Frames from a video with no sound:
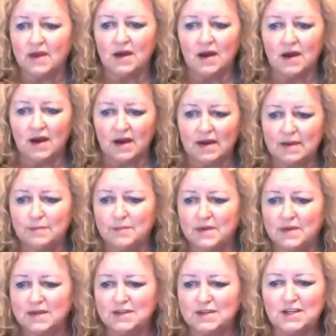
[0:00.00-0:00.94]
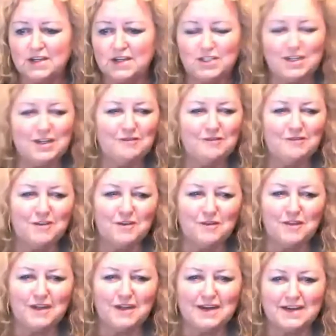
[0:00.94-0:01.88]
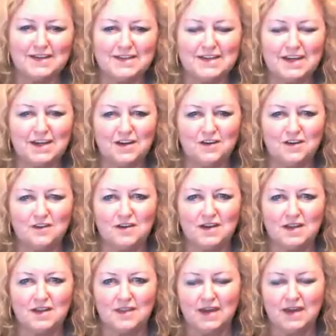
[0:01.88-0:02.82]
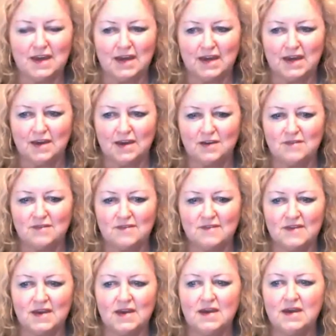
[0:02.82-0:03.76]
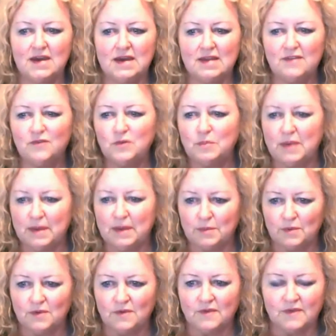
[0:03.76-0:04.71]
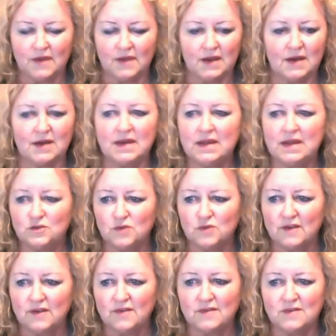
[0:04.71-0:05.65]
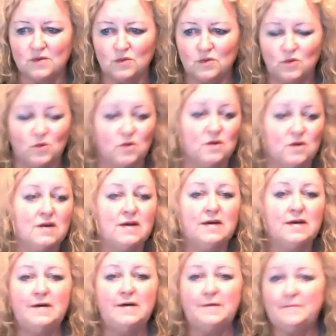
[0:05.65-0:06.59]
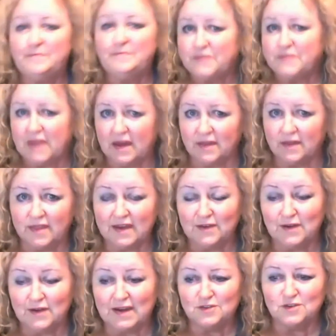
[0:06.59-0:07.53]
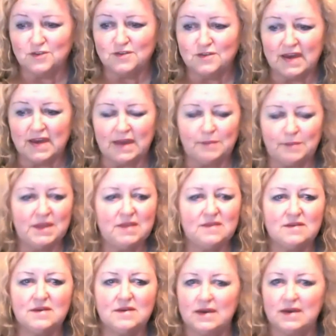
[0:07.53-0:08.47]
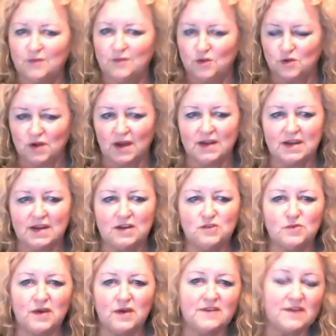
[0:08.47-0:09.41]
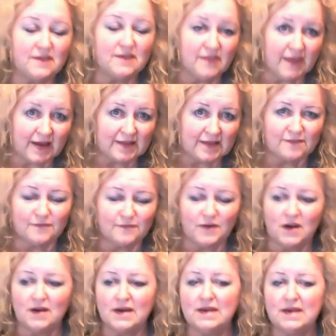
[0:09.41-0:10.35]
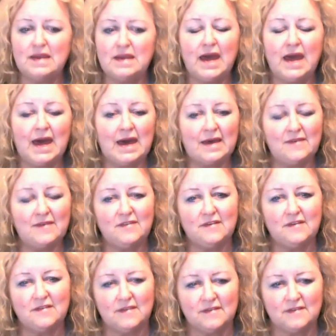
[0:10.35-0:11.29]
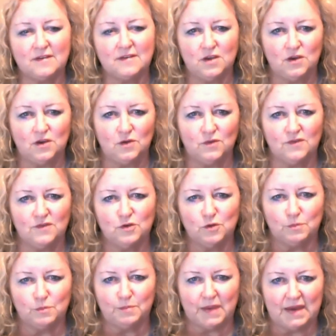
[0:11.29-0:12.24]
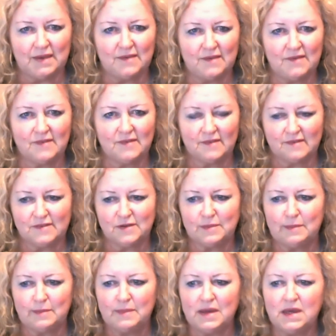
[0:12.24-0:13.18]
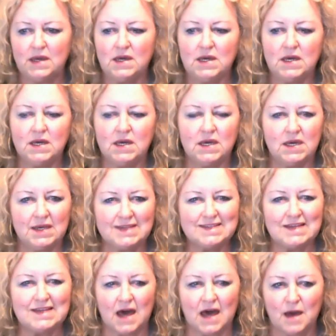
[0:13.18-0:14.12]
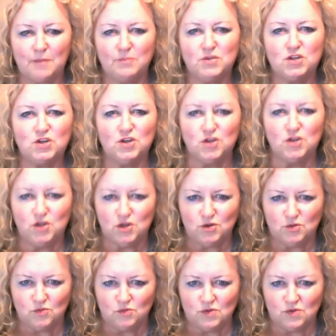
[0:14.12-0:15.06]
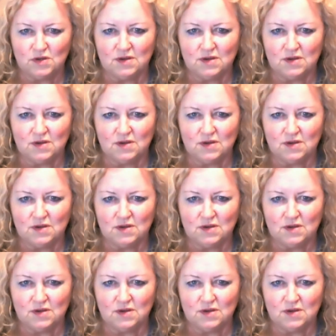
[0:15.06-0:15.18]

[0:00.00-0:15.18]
I'm teaching a few things here in the Hangouts. It's for people's interest or their entertainment. If you're not interested, that's fine. As this is a user-based system, it's up to you